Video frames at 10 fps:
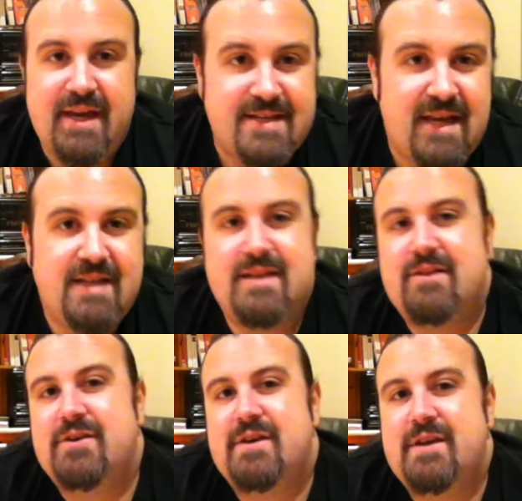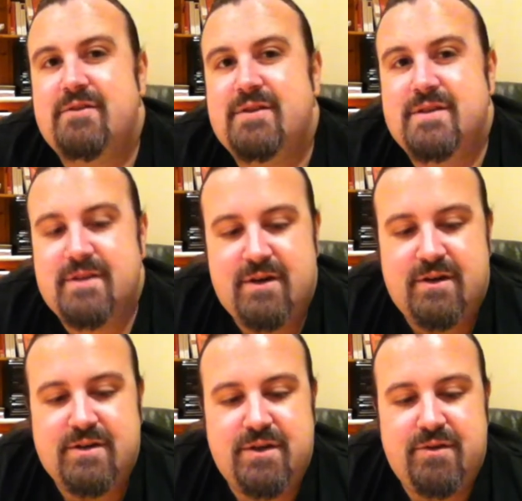exactly like he looked in the
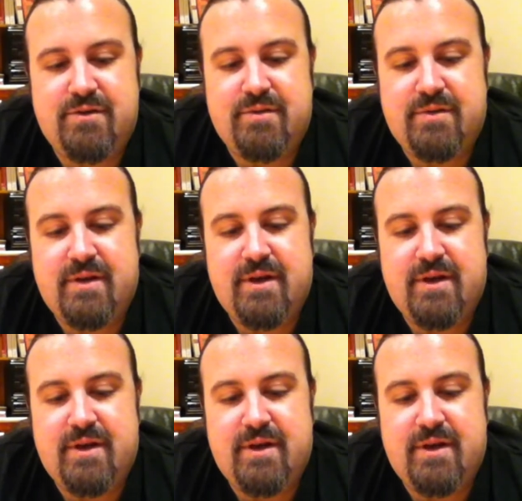cartoon,